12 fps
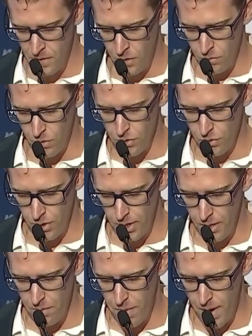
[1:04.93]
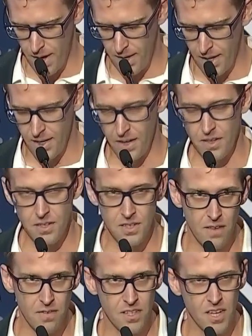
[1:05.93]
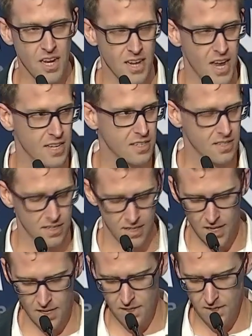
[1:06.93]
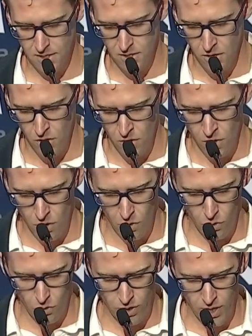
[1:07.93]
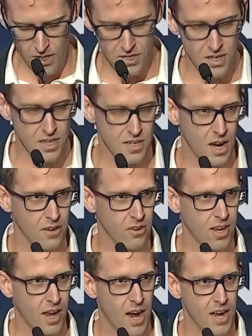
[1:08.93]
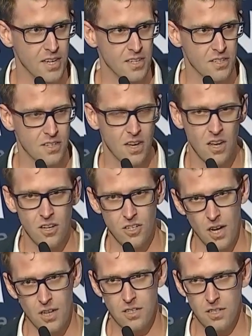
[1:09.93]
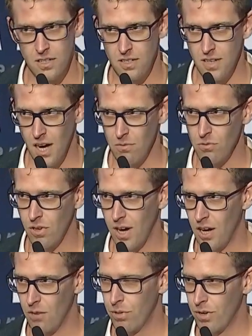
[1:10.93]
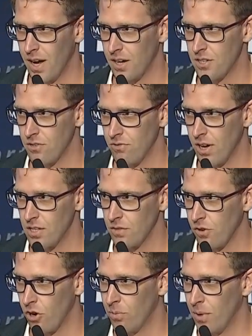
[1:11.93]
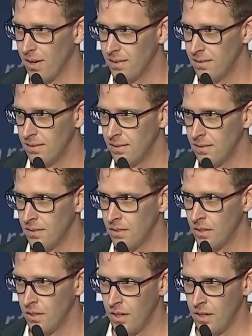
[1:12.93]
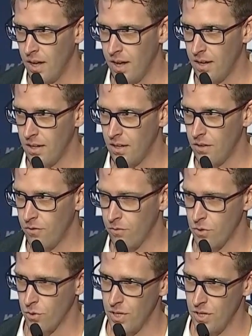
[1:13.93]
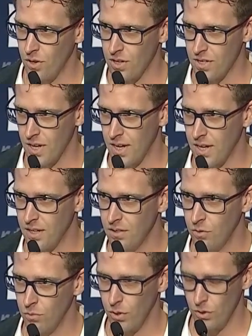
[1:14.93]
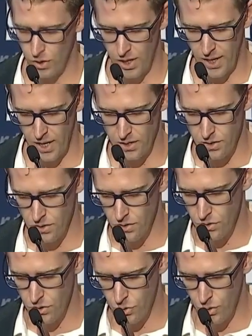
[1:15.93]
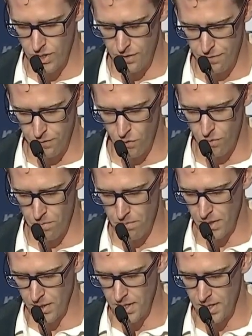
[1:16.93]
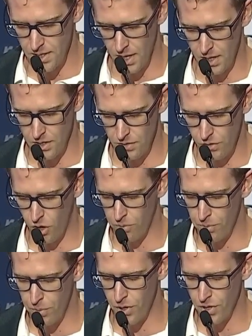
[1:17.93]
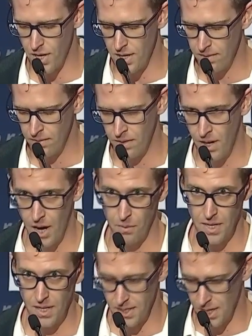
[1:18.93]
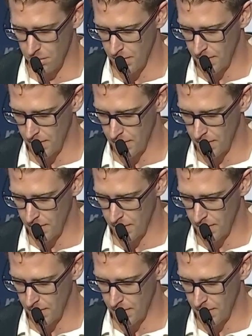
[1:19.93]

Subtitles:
we're talking about another 17 Escondidas or another 600 Cadias just to double current production rates of copper. From 2019, we're looking at 24 million tonnes of copper per year, and we need to double